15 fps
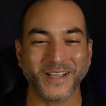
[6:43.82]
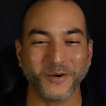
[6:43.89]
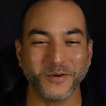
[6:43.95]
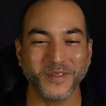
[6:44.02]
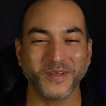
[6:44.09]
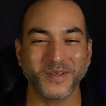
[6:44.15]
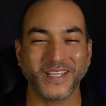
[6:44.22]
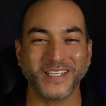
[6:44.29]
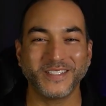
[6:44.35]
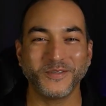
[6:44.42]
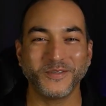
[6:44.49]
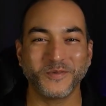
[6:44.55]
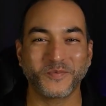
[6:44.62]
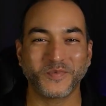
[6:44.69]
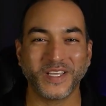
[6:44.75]
They go in
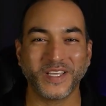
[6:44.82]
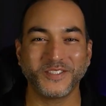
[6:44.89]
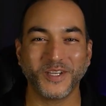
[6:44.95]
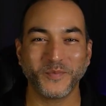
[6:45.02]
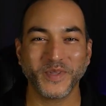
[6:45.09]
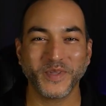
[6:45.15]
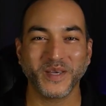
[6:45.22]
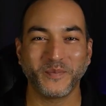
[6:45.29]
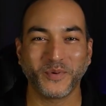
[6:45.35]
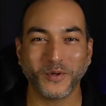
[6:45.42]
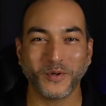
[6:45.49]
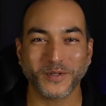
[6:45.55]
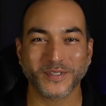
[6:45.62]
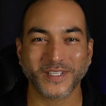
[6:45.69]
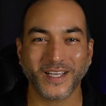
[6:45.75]
the, they jump in the
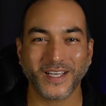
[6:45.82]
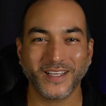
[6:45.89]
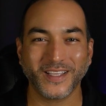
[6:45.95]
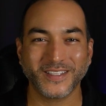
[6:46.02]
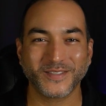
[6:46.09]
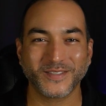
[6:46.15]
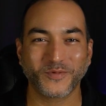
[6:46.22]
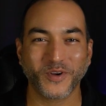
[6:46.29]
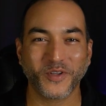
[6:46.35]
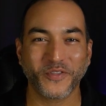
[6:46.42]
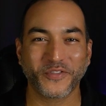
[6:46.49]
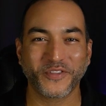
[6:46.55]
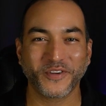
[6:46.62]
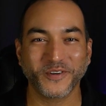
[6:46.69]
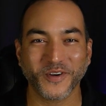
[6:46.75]
pools, huh? That's
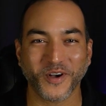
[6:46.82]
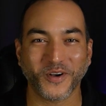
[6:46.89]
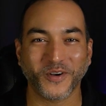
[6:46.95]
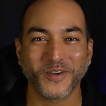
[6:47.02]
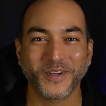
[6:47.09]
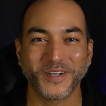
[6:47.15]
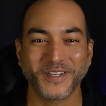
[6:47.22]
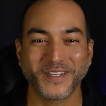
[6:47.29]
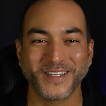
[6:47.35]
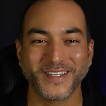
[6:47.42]
real thorough.